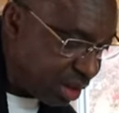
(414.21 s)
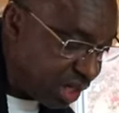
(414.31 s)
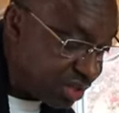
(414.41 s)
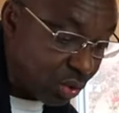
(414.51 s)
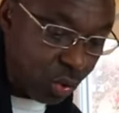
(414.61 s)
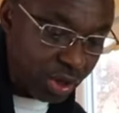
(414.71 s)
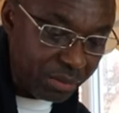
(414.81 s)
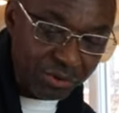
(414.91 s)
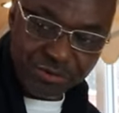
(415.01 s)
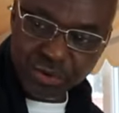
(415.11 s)
this whole
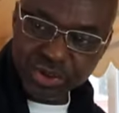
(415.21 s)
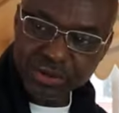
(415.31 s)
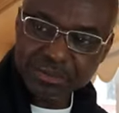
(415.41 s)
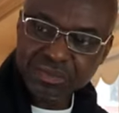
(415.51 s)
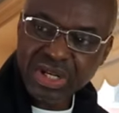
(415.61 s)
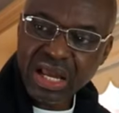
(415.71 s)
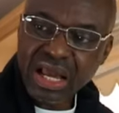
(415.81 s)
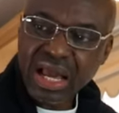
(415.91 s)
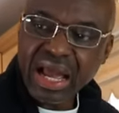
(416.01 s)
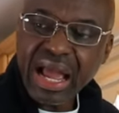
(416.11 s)
lemon fruit.
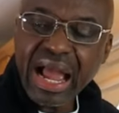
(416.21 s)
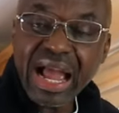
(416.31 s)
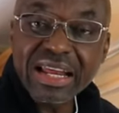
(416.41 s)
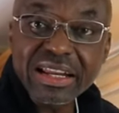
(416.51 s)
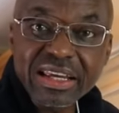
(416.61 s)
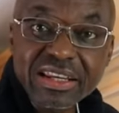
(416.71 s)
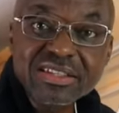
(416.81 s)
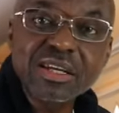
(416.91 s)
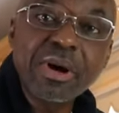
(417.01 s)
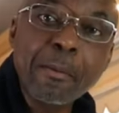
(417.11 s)
And
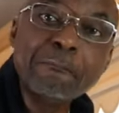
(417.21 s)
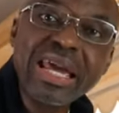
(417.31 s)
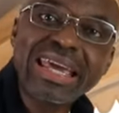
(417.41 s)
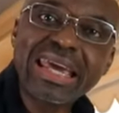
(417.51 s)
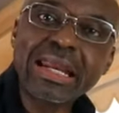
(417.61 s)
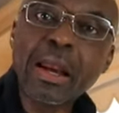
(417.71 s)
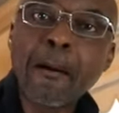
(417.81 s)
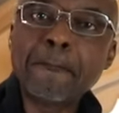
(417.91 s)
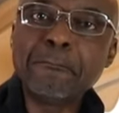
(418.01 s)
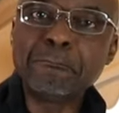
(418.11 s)
it's about
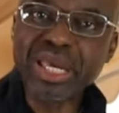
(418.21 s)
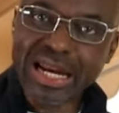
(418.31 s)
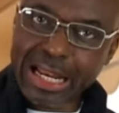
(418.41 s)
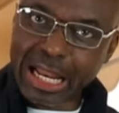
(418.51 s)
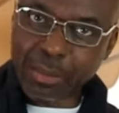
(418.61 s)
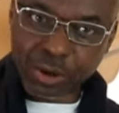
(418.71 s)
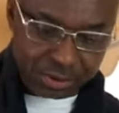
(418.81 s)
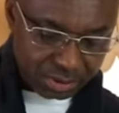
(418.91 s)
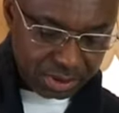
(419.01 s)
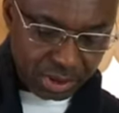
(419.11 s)
making bitter
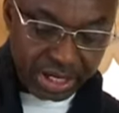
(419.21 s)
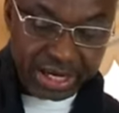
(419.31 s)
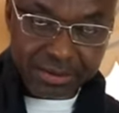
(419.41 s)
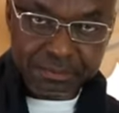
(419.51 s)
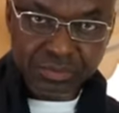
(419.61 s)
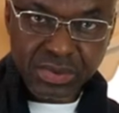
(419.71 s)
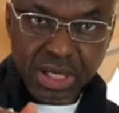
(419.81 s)
lemon, okay?